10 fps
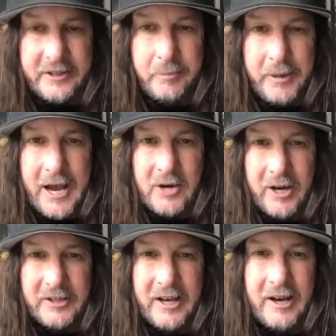in the bag
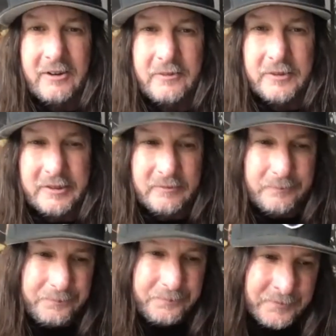right now,
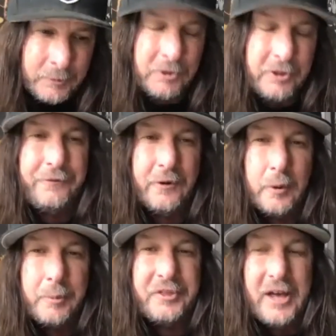and we'll go forward with